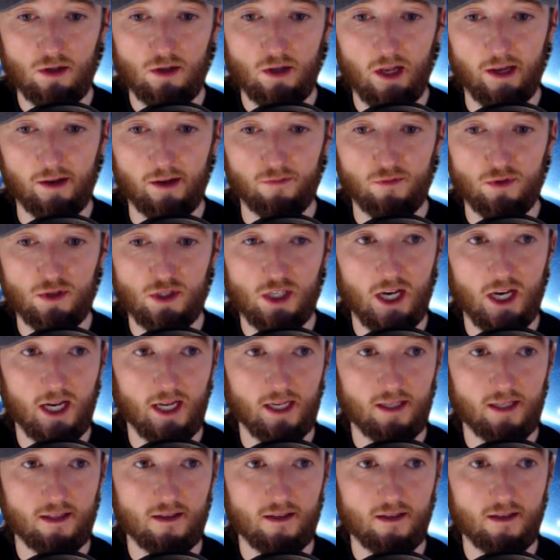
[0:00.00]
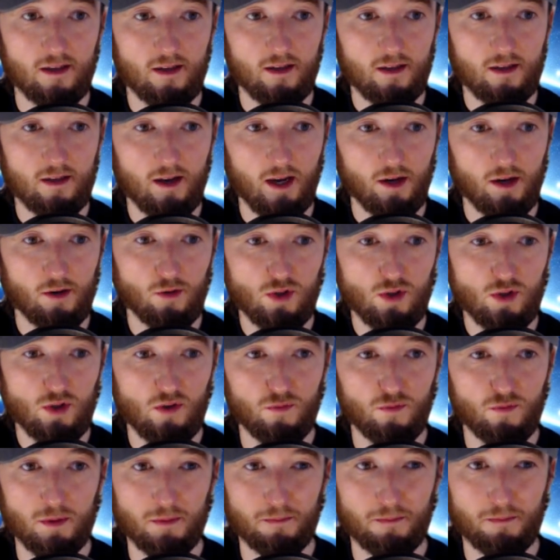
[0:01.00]
click for chat. And also
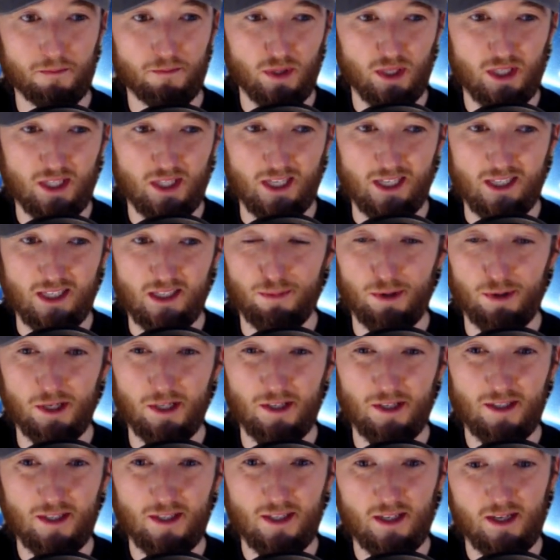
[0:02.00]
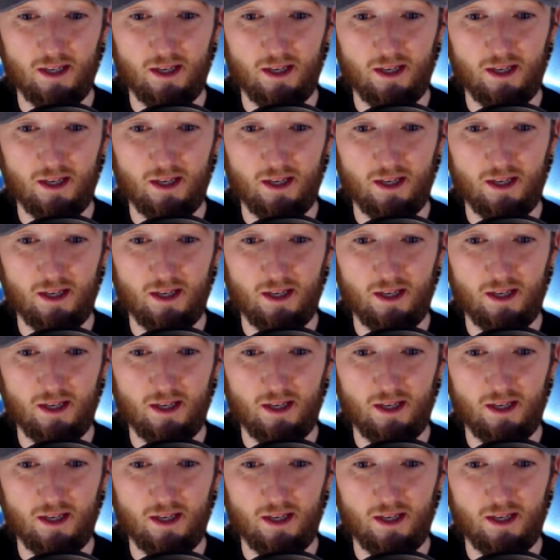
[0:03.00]
for participants.